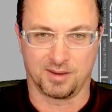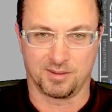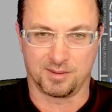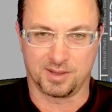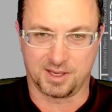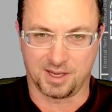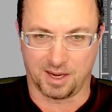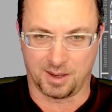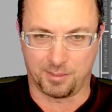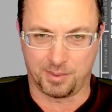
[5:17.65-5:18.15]
You
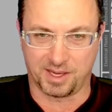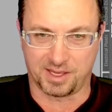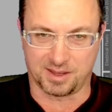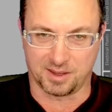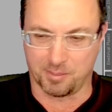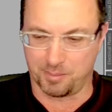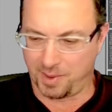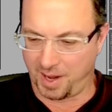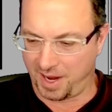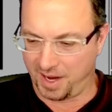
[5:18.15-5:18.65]
got to pick the
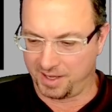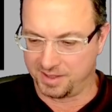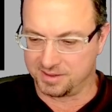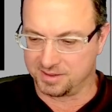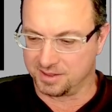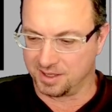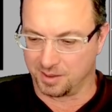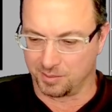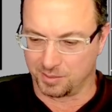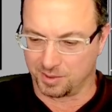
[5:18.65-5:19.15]
page
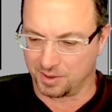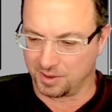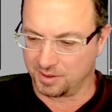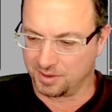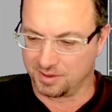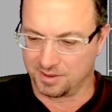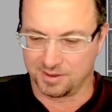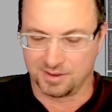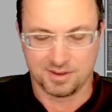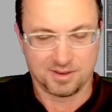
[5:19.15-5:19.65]
number.
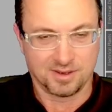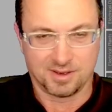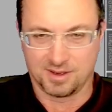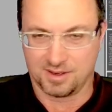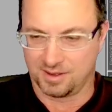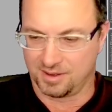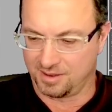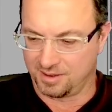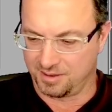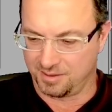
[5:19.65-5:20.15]

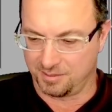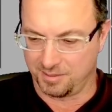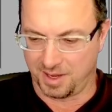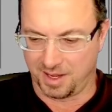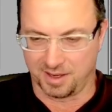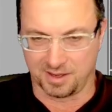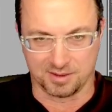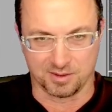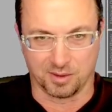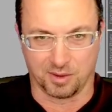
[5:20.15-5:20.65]
I'm
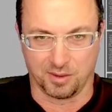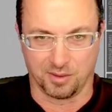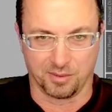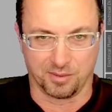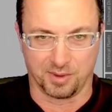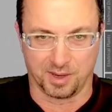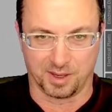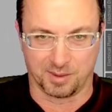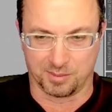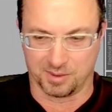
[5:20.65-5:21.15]
adding the whole
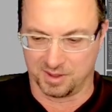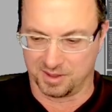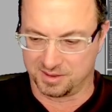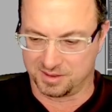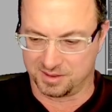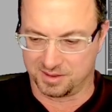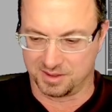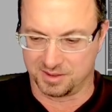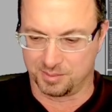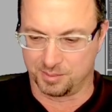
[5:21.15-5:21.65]
thing, but let's
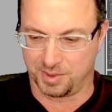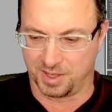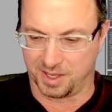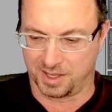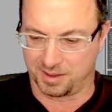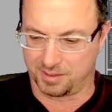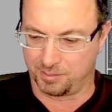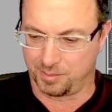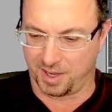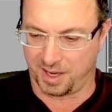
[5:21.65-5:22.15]
just
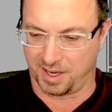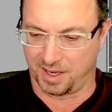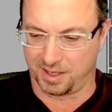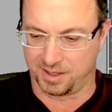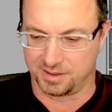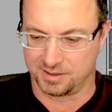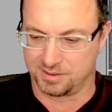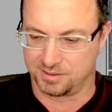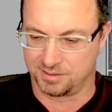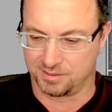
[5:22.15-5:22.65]
pick
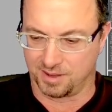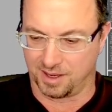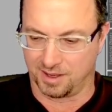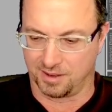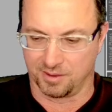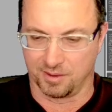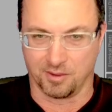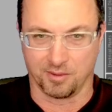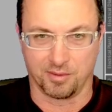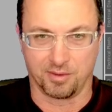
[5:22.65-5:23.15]
page, I
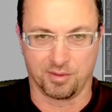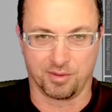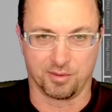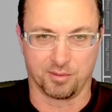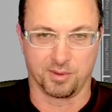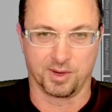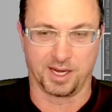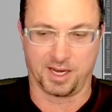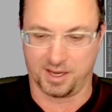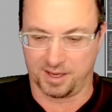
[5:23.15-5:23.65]
don't know,
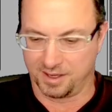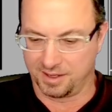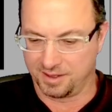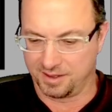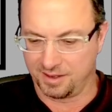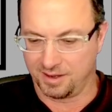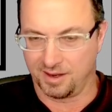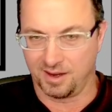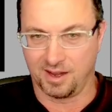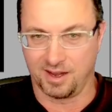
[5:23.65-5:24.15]
3.
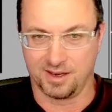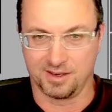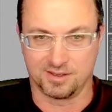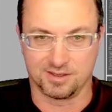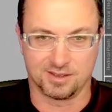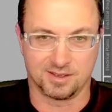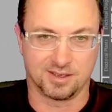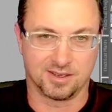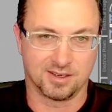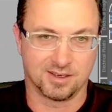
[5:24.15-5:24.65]

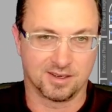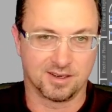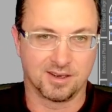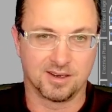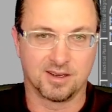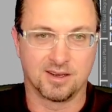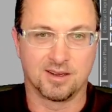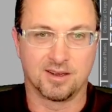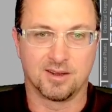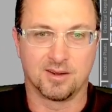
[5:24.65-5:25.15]
Enter,
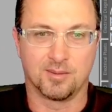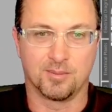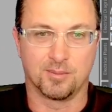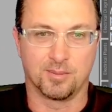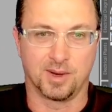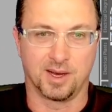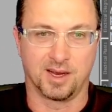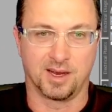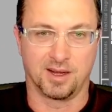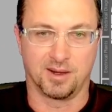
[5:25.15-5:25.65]

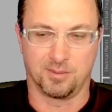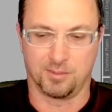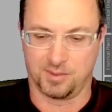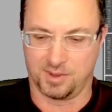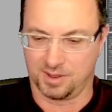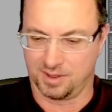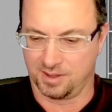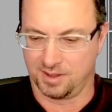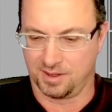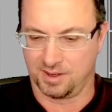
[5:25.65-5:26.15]
bam,
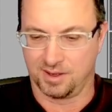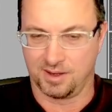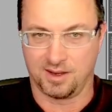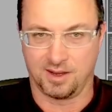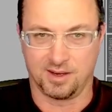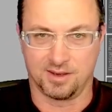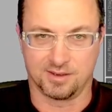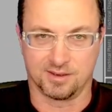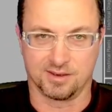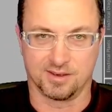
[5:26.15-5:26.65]

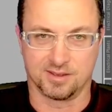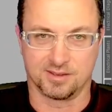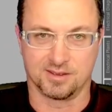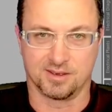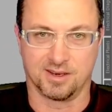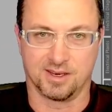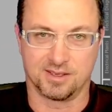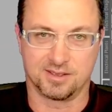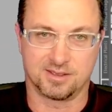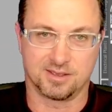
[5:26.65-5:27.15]
enter, enter,
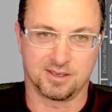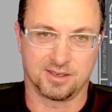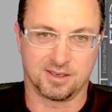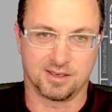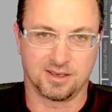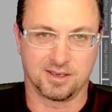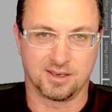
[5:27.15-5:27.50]
enter.